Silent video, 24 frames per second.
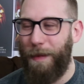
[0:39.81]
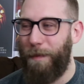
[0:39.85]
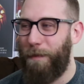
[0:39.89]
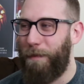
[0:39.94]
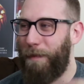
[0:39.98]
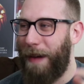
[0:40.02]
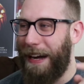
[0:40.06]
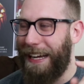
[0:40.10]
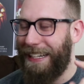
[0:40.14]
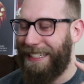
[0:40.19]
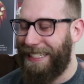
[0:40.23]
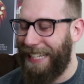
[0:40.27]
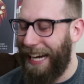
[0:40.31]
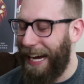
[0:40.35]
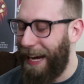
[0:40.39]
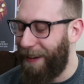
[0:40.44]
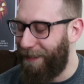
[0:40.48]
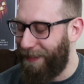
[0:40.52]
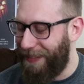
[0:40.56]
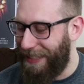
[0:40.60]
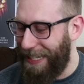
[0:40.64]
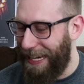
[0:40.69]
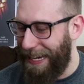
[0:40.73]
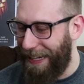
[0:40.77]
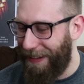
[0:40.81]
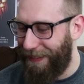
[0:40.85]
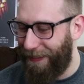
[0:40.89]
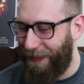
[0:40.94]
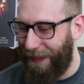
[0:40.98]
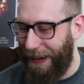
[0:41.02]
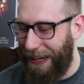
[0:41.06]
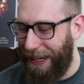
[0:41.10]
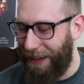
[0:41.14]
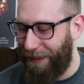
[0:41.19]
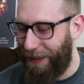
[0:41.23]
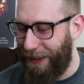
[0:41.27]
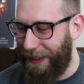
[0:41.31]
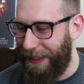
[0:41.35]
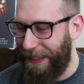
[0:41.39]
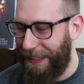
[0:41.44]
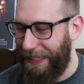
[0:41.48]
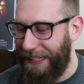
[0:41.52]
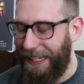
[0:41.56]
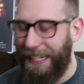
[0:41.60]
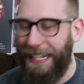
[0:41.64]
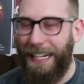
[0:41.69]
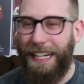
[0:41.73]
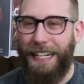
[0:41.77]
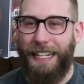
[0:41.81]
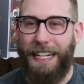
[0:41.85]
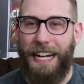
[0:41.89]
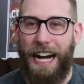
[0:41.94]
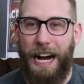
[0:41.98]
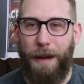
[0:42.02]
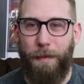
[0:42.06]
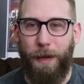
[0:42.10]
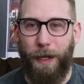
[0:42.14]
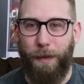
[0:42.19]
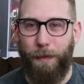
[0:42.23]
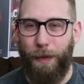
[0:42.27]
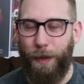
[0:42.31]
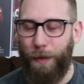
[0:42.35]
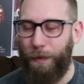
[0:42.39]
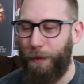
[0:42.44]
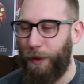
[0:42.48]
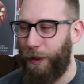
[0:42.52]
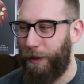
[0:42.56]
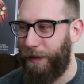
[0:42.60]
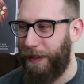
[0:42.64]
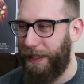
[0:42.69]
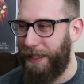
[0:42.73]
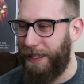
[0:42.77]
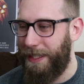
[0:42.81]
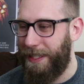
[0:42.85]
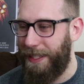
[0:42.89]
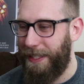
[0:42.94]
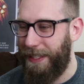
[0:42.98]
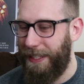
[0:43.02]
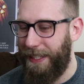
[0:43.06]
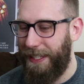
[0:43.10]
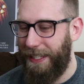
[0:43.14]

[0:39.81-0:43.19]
my top 10 favorite comic book movies.